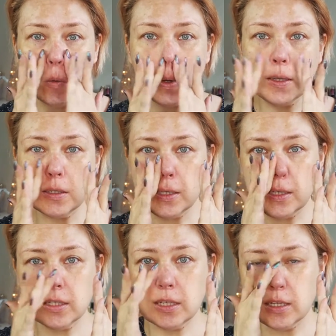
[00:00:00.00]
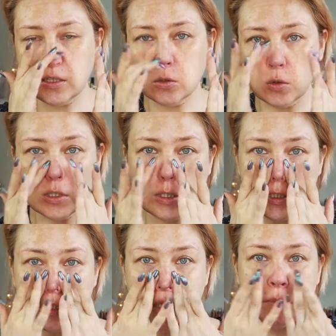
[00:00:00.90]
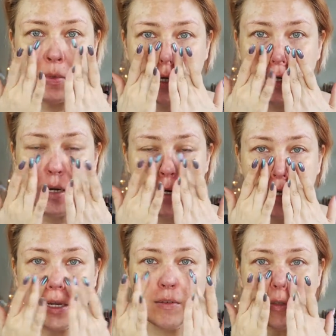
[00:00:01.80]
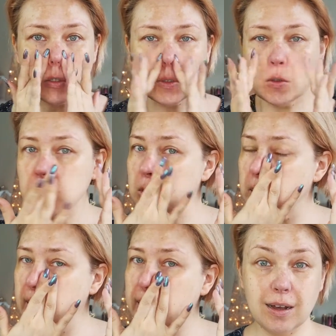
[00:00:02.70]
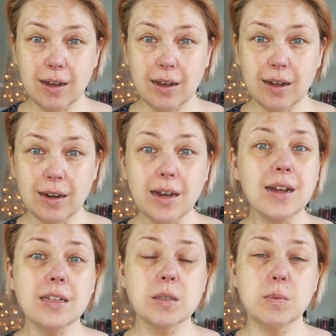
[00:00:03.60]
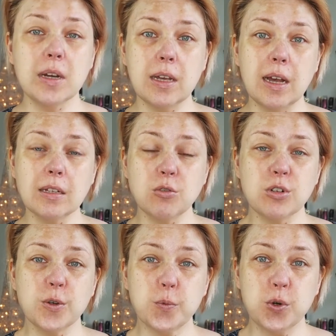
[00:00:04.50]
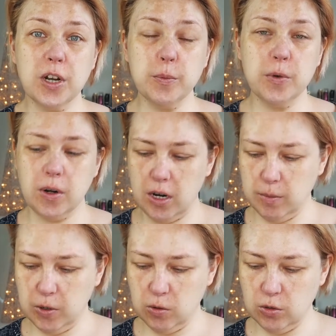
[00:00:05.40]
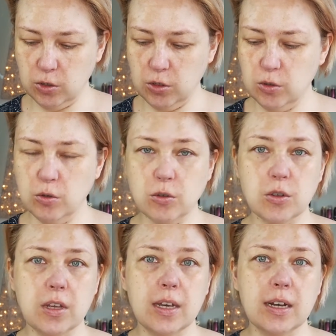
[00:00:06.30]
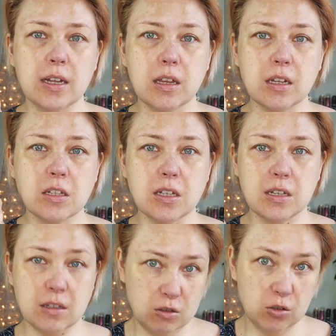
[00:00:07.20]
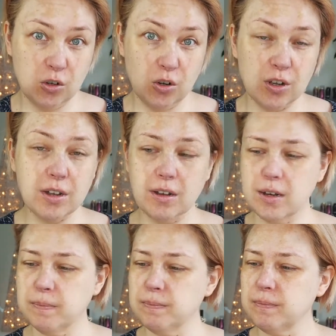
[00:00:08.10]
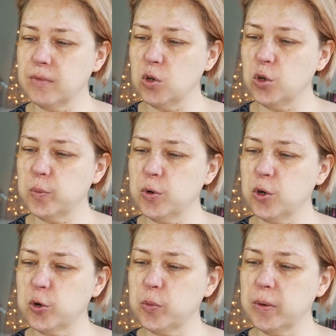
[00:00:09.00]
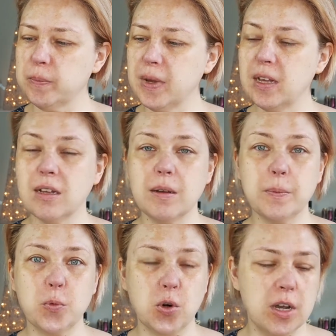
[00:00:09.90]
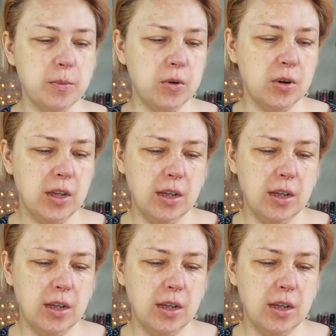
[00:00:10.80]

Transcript: quite easily, so this is something I love to use. And as my actual primer, I'm going to use the Touch in Sol No Problem primer.